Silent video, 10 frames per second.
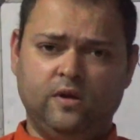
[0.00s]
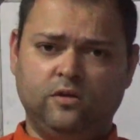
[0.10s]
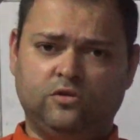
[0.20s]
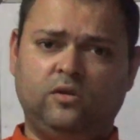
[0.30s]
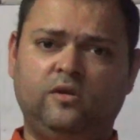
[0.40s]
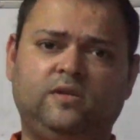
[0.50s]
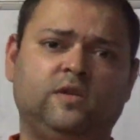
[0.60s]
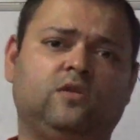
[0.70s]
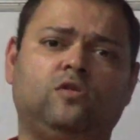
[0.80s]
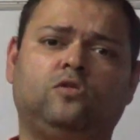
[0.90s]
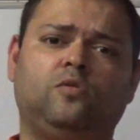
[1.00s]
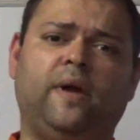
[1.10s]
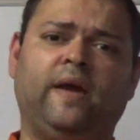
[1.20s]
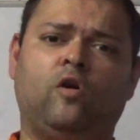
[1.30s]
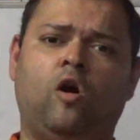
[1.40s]
So this is also
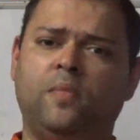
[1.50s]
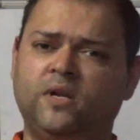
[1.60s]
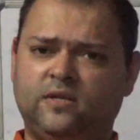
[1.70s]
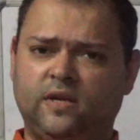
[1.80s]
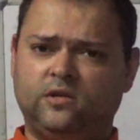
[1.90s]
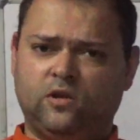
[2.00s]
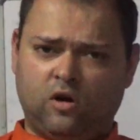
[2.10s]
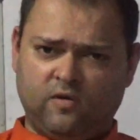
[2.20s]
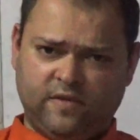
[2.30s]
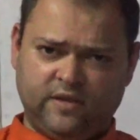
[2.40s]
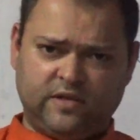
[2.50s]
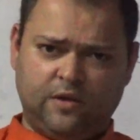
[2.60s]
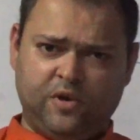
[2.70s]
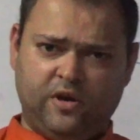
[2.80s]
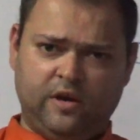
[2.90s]
by common sense, lot of things
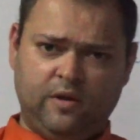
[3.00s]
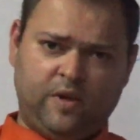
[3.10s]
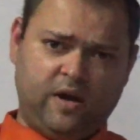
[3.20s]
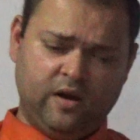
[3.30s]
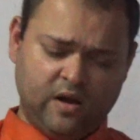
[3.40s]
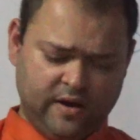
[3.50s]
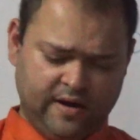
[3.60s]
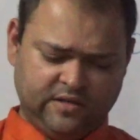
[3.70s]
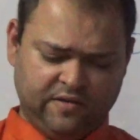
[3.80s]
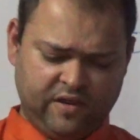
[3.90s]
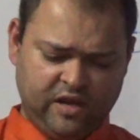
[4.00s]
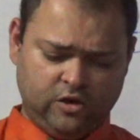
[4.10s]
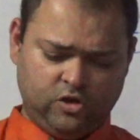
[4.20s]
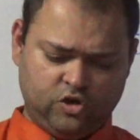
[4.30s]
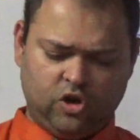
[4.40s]
can be written, but it's a very
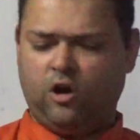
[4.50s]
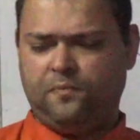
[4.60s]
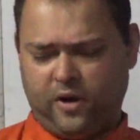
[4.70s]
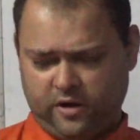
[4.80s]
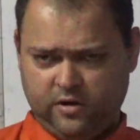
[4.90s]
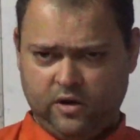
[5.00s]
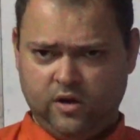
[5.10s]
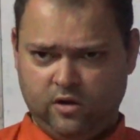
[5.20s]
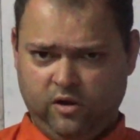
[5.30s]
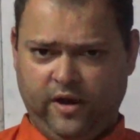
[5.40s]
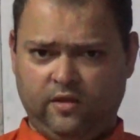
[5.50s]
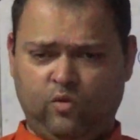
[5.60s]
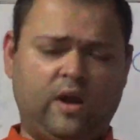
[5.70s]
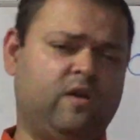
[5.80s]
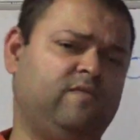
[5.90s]
short part. Okay,
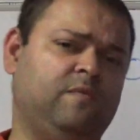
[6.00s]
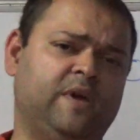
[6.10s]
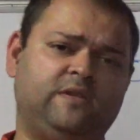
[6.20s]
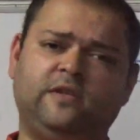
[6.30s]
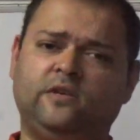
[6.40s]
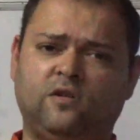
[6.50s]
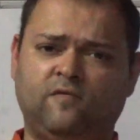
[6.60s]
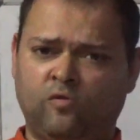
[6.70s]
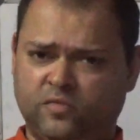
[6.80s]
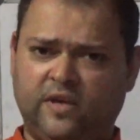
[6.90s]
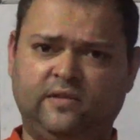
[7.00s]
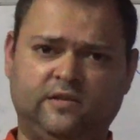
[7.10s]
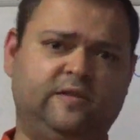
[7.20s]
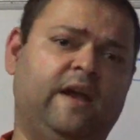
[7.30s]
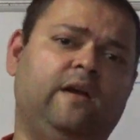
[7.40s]
one of the best things of home science
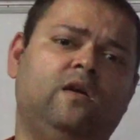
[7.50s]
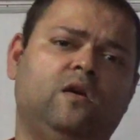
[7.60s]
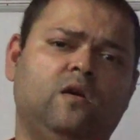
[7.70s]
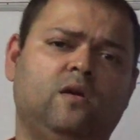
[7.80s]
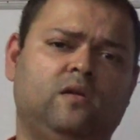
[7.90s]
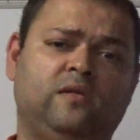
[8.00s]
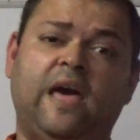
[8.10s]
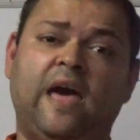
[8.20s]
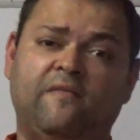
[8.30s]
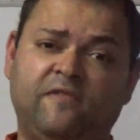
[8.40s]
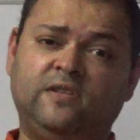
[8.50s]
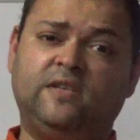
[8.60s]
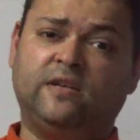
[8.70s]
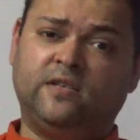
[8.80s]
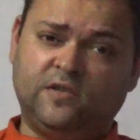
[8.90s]
is that there have been
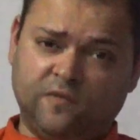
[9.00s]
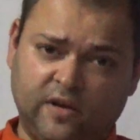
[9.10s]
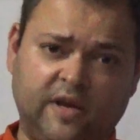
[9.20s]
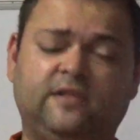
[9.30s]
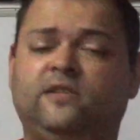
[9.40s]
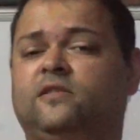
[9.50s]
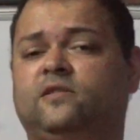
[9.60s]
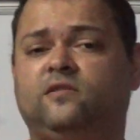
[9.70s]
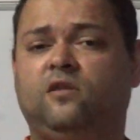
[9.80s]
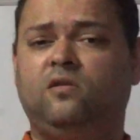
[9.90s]
successful cases